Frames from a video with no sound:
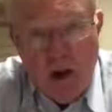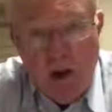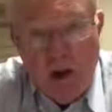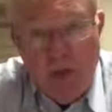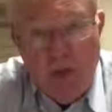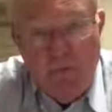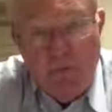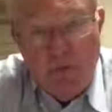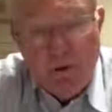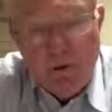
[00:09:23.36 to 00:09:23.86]

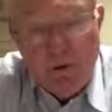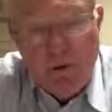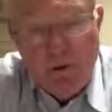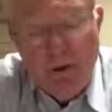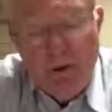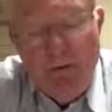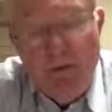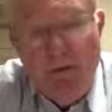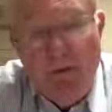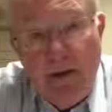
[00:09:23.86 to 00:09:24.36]
if you're a
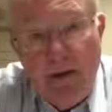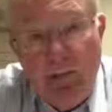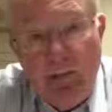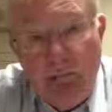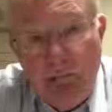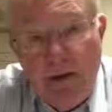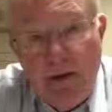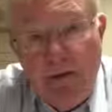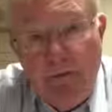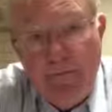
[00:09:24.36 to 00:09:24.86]
living,
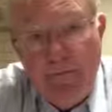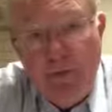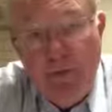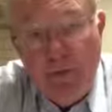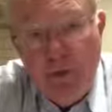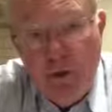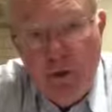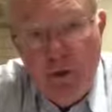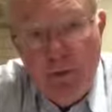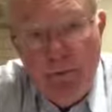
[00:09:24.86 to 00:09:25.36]

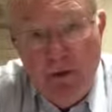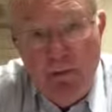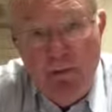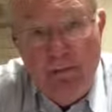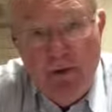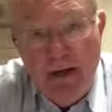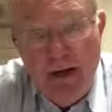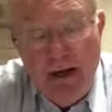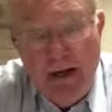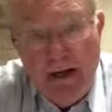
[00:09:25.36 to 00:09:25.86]
breathing human
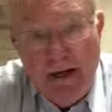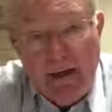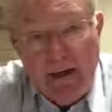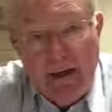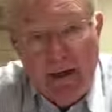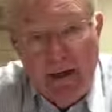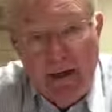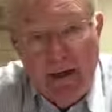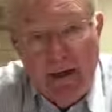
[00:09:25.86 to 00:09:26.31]
being,